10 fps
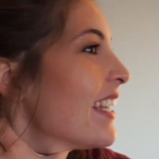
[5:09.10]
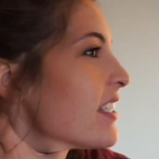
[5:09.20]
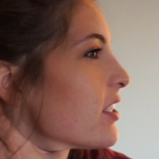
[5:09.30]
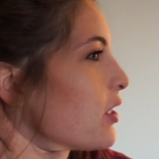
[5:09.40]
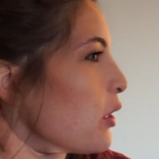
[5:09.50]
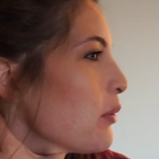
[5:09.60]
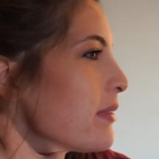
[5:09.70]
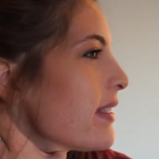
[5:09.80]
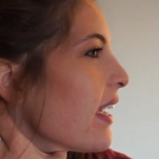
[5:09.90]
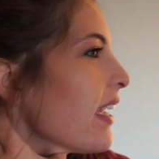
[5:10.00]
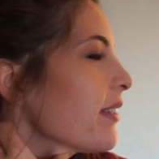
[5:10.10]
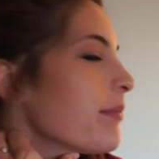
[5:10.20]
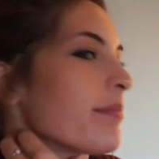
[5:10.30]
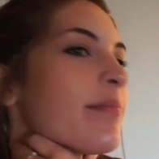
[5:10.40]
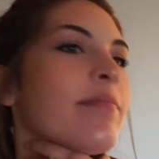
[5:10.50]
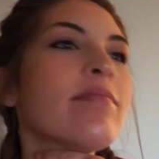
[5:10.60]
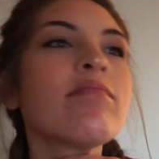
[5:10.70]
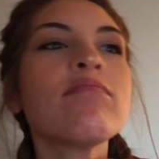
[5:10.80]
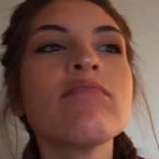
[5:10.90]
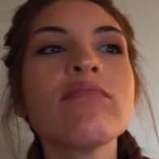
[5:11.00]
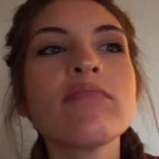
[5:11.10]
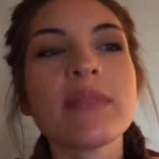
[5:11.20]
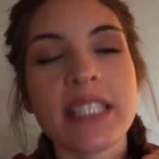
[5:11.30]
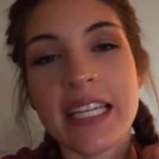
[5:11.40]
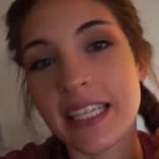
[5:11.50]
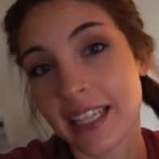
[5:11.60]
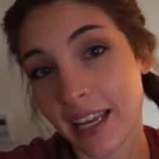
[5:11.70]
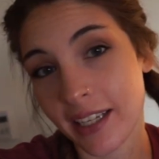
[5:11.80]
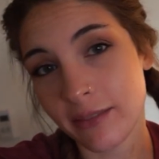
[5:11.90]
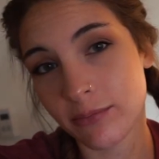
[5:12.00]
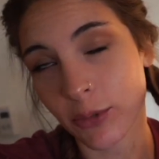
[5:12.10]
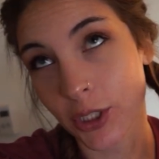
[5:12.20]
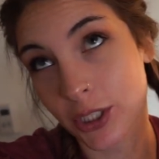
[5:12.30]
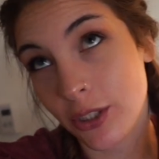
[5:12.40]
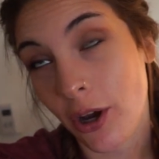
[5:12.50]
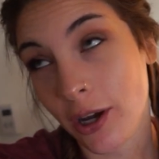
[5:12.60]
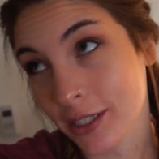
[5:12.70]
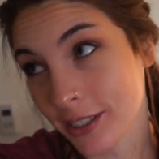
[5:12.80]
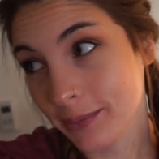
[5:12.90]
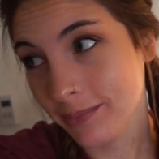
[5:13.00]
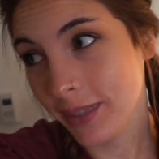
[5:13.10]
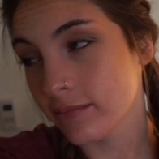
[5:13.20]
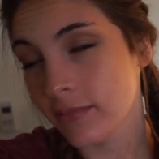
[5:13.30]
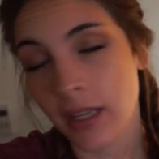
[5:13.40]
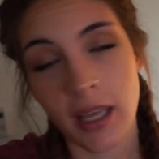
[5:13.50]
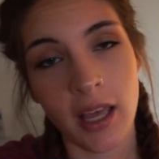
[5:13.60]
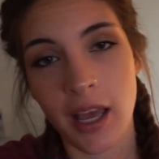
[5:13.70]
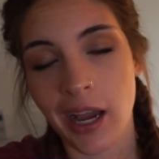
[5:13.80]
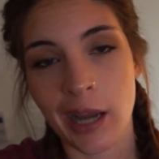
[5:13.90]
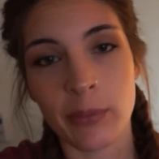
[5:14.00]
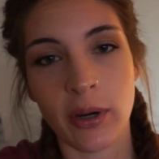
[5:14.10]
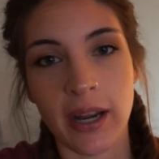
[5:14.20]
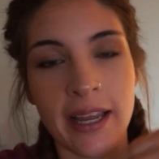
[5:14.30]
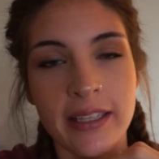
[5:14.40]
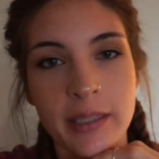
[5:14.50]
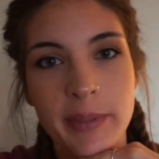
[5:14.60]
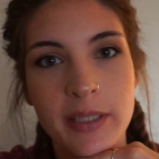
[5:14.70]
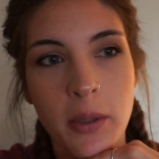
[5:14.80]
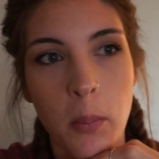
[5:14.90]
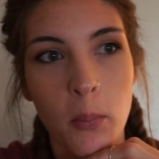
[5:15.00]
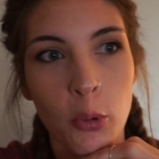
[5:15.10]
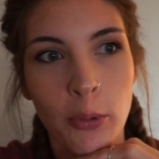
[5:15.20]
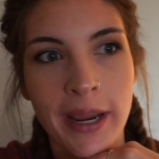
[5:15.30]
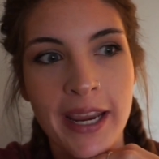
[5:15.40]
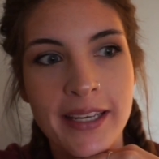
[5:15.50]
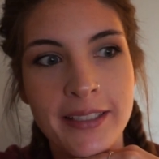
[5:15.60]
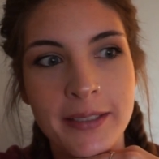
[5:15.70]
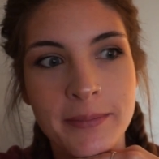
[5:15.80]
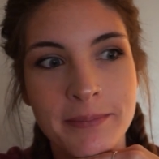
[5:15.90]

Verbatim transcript: It's Tuesday. It's a neat day, which is awesome. I brought a lemon meringue.